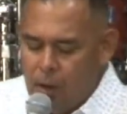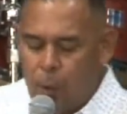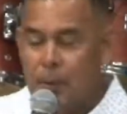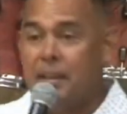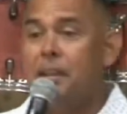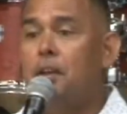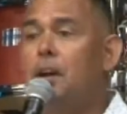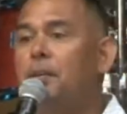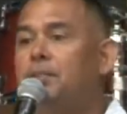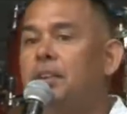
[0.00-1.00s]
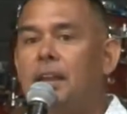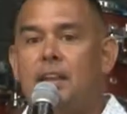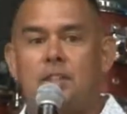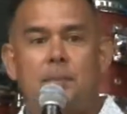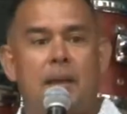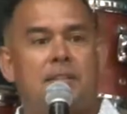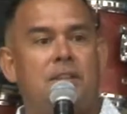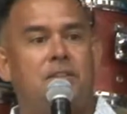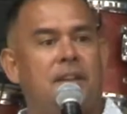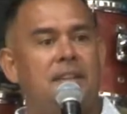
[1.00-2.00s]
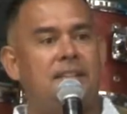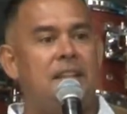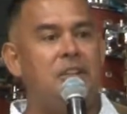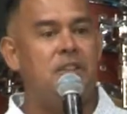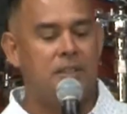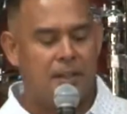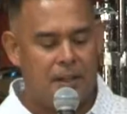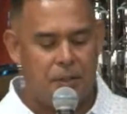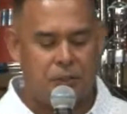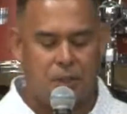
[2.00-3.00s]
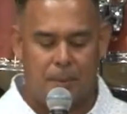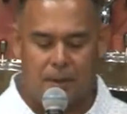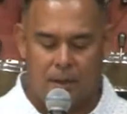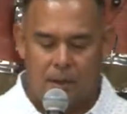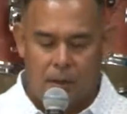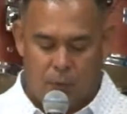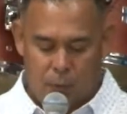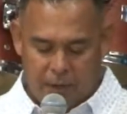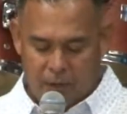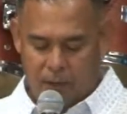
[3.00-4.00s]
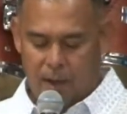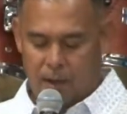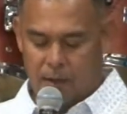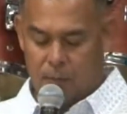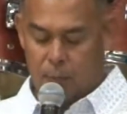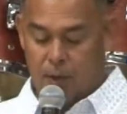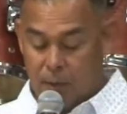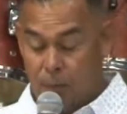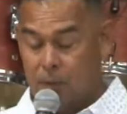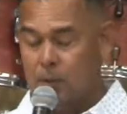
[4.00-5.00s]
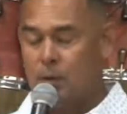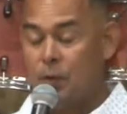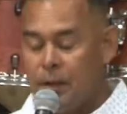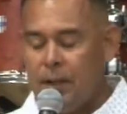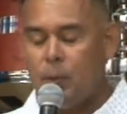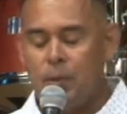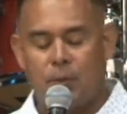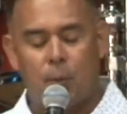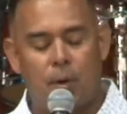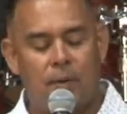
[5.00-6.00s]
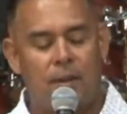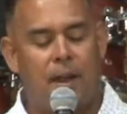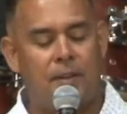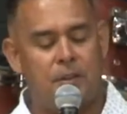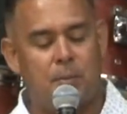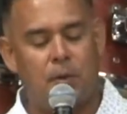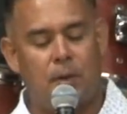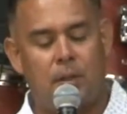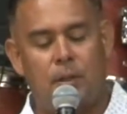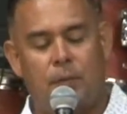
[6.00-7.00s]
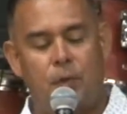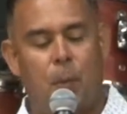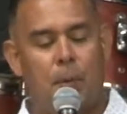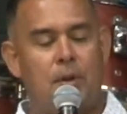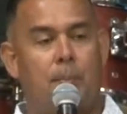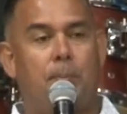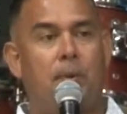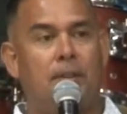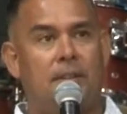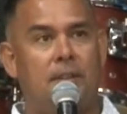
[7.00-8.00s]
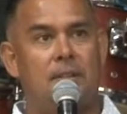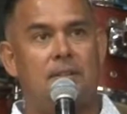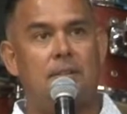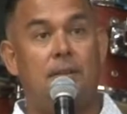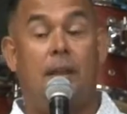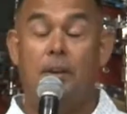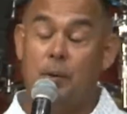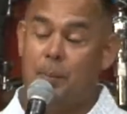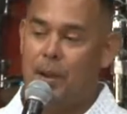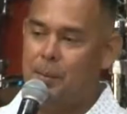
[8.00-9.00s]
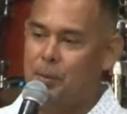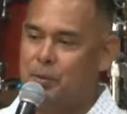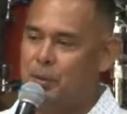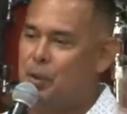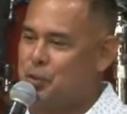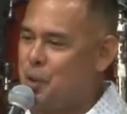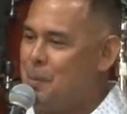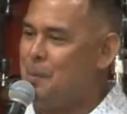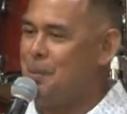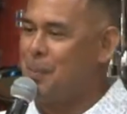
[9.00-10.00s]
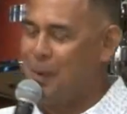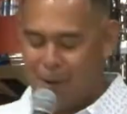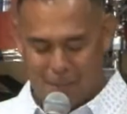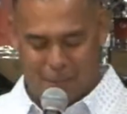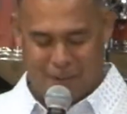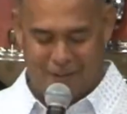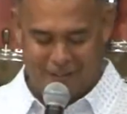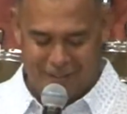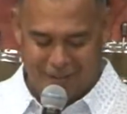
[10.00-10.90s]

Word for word: I want to kick off today's message, today's teaching, today's sermon, reading, right? Reading a reading with the Word of God this morning. If you open your bulletins and your Bibles, it'll also come up on the PowerPoint.